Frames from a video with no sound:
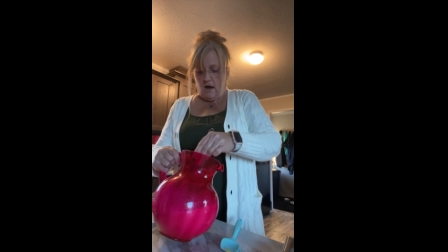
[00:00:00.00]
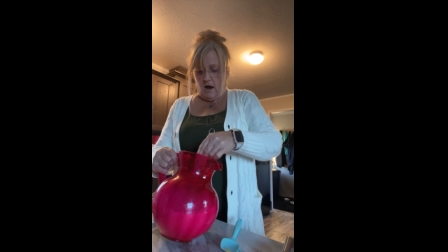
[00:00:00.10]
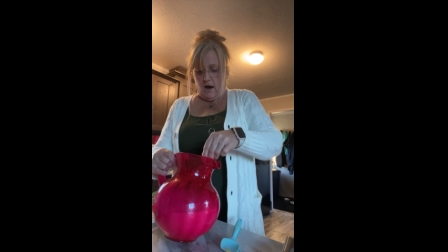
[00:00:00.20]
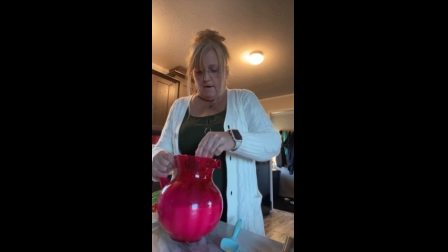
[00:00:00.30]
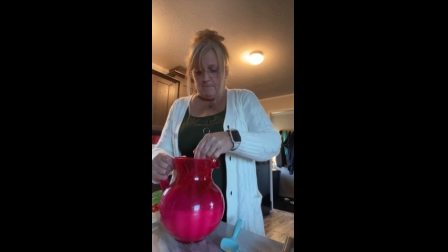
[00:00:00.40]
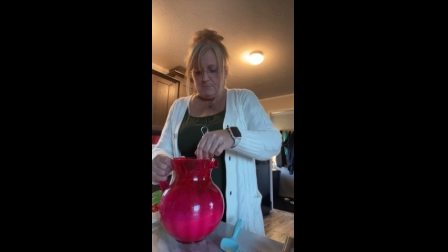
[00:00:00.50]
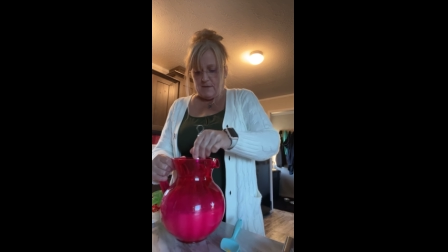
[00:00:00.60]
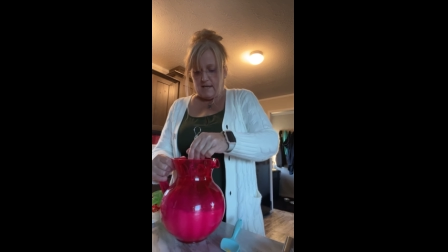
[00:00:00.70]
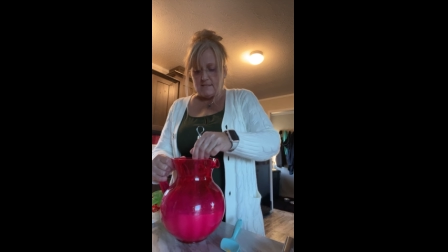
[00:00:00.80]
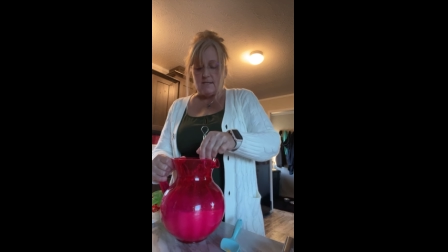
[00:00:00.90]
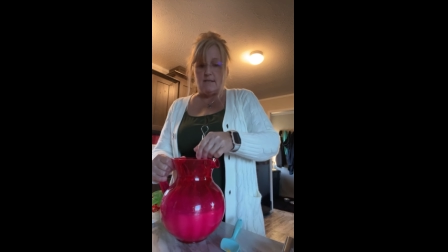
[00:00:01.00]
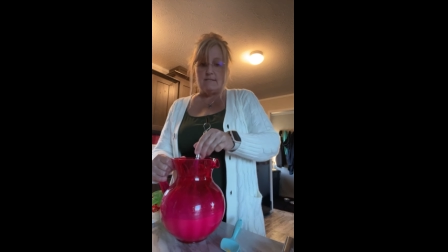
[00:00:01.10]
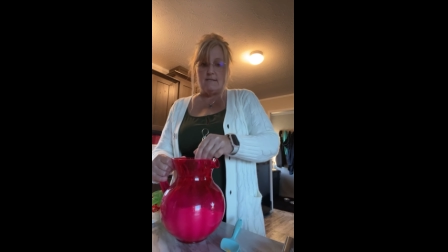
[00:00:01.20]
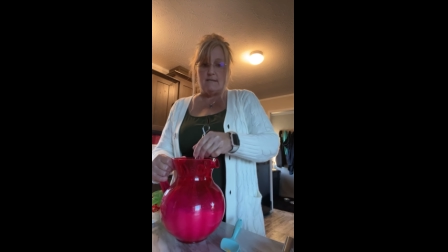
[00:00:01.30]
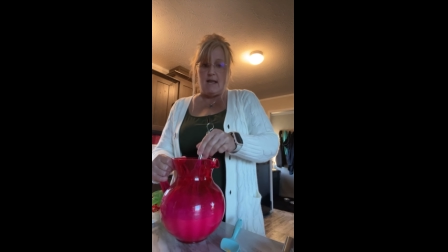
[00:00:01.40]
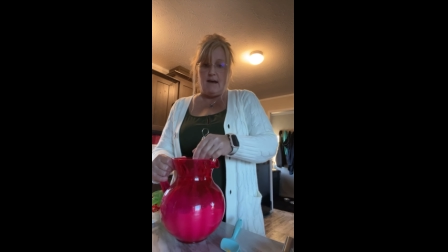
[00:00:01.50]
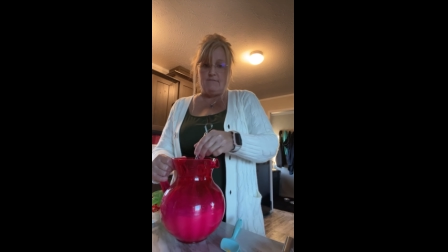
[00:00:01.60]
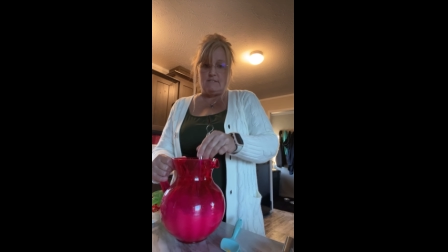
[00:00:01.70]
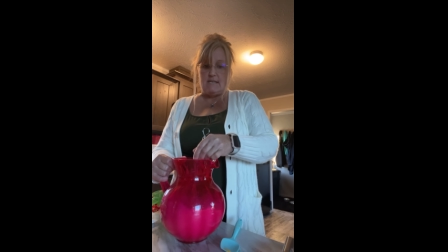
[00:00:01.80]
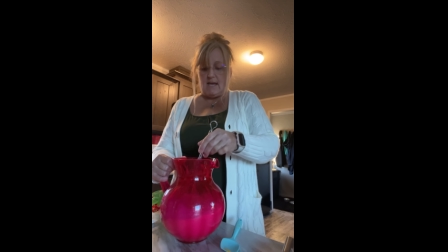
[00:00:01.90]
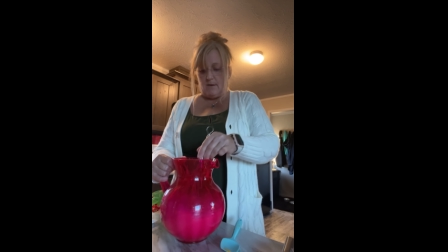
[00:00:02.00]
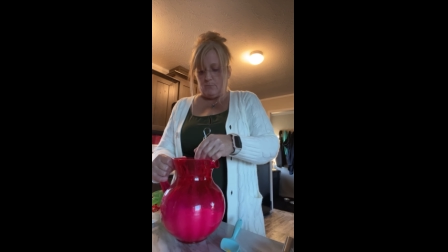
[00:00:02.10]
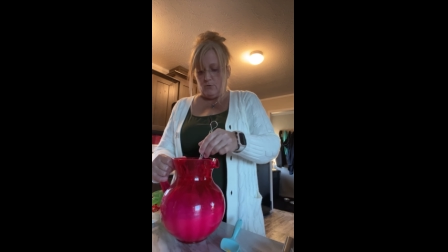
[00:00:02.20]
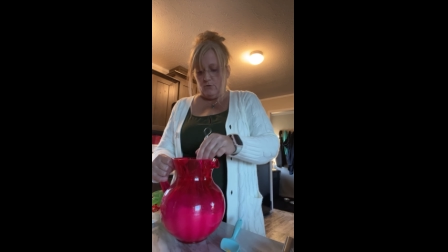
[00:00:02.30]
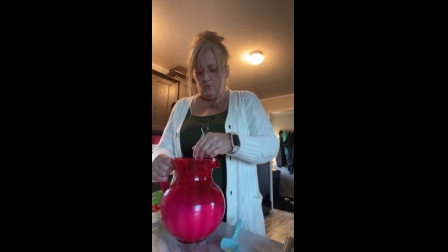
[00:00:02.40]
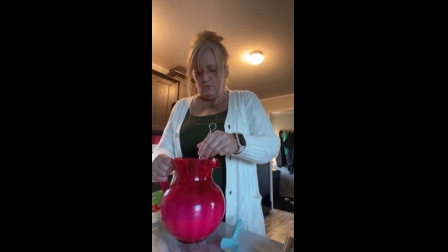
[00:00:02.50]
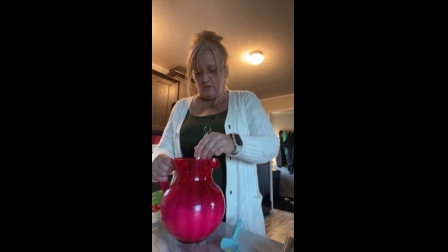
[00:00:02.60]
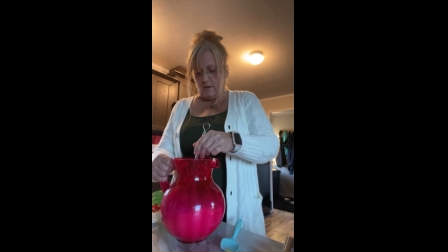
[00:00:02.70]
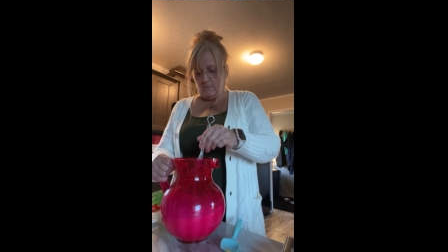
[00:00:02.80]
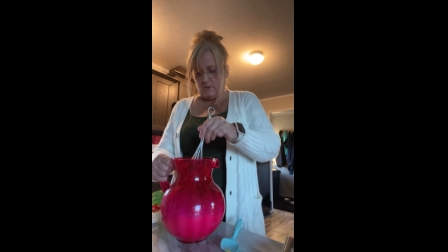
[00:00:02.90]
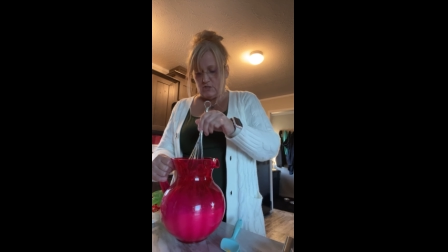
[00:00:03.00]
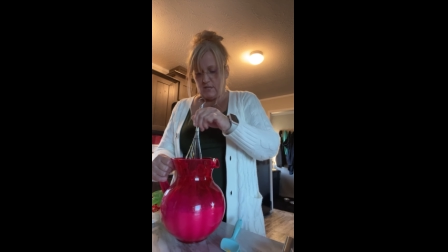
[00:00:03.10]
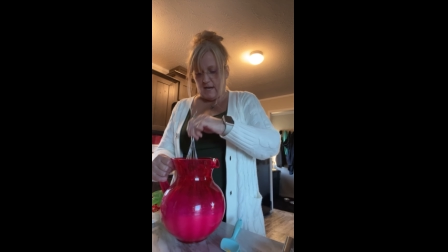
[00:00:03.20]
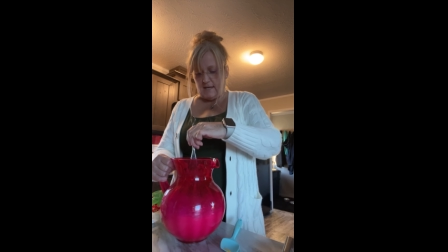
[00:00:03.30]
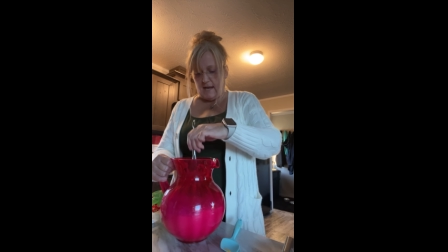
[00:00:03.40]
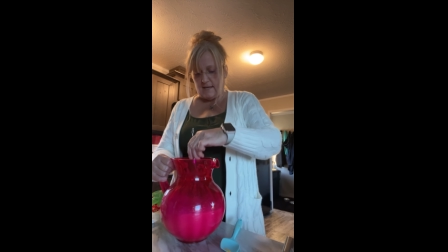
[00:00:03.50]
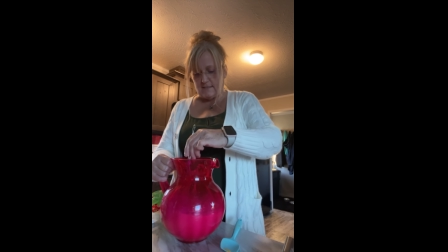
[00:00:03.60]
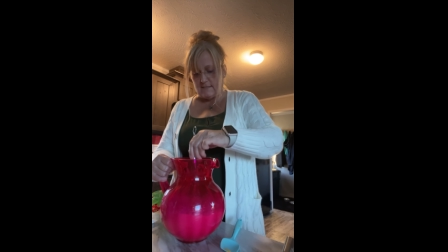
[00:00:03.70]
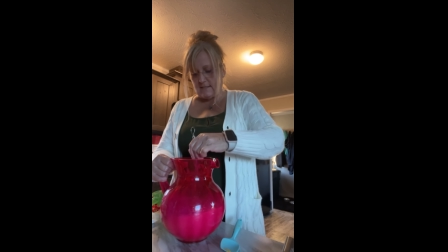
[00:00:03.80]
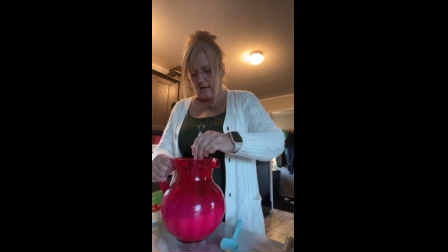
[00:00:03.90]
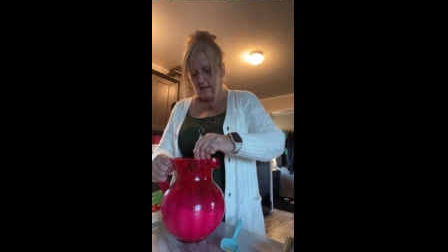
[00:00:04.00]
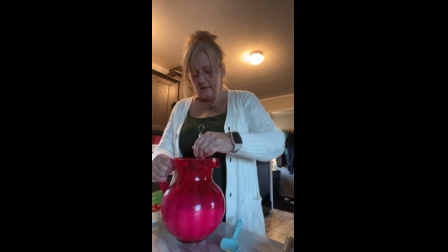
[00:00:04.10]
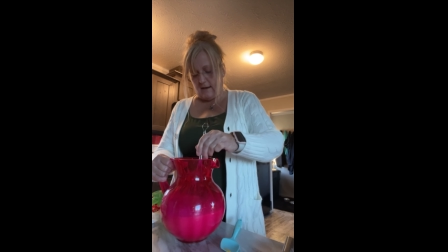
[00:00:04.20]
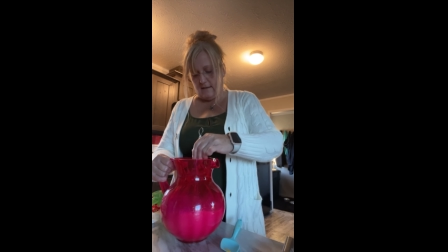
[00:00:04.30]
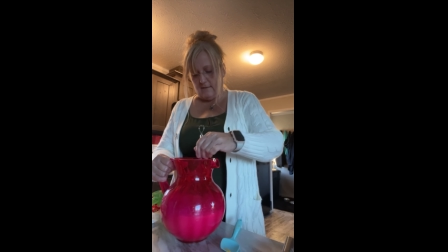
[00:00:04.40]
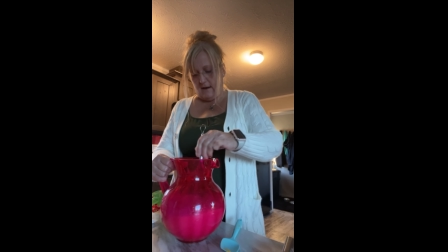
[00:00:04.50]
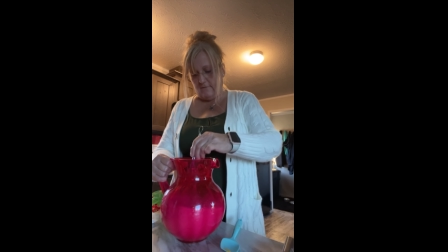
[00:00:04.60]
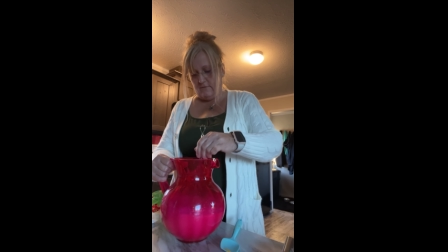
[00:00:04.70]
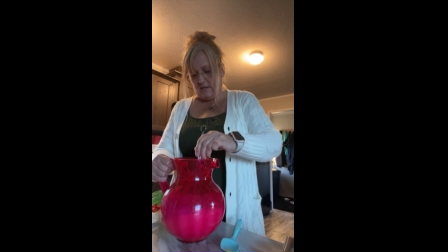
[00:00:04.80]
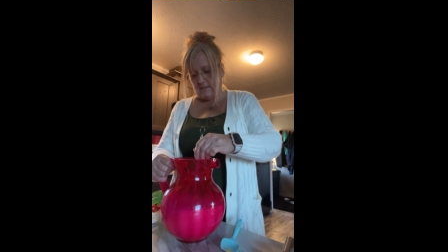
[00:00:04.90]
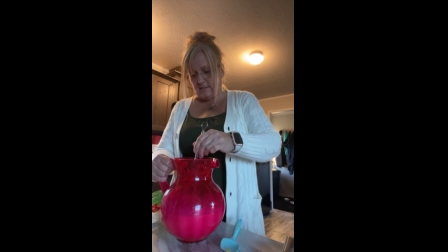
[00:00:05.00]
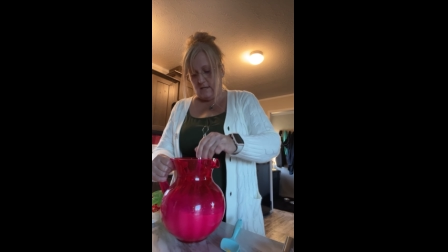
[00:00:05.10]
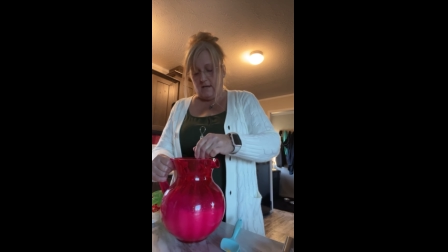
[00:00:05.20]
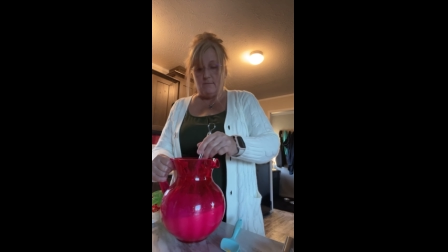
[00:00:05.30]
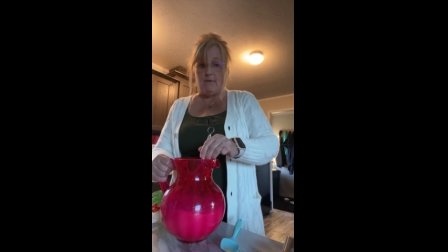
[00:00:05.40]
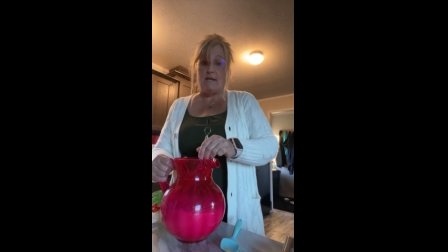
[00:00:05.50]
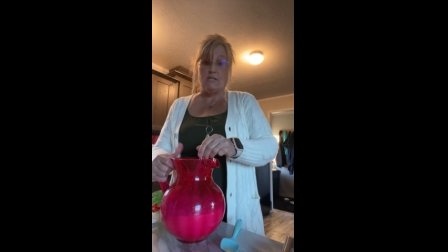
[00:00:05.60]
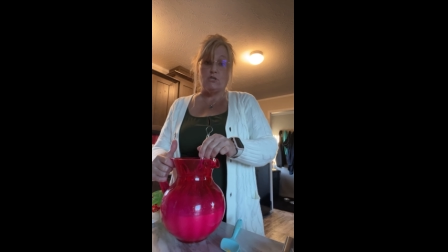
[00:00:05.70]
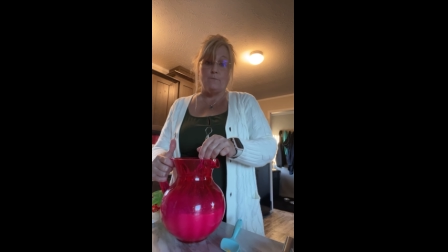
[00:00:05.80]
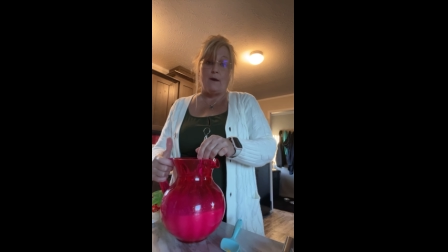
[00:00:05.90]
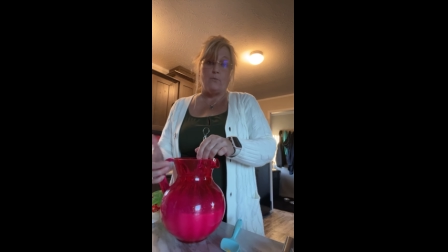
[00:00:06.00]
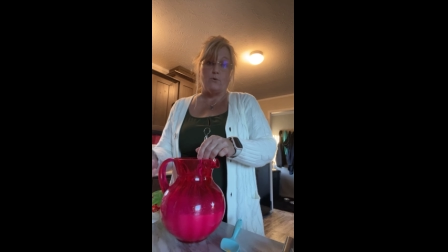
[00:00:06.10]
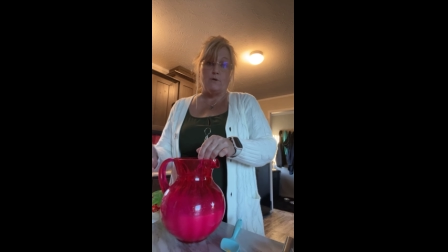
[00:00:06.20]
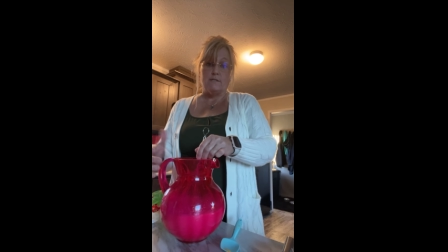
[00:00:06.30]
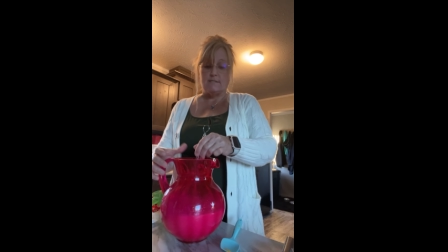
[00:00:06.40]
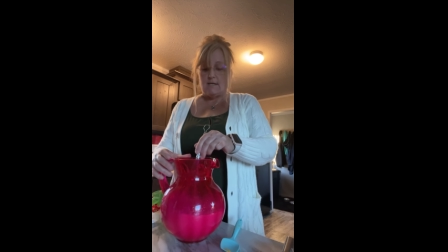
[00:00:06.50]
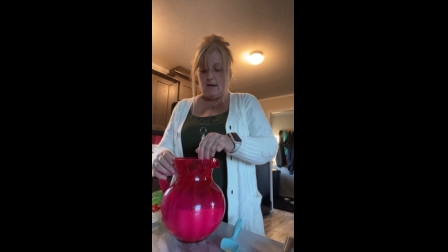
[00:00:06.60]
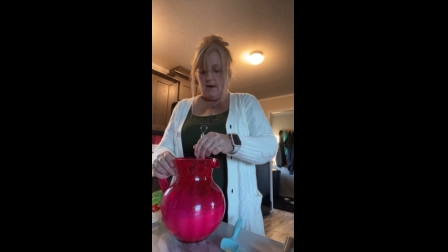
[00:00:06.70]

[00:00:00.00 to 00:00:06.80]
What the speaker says: Like I said, this isn't FDA approved, but she kind of has a saying that I love that's my kitchen, my rules.